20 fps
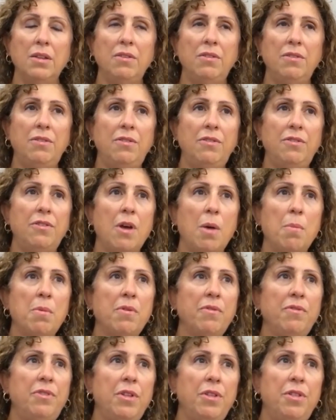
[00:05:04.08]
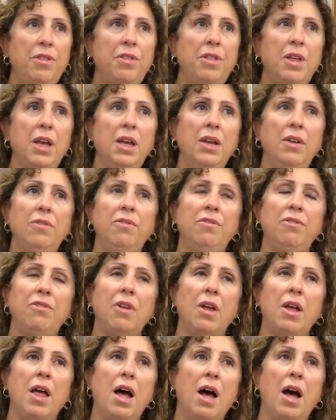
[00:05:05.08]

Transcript: Some of the things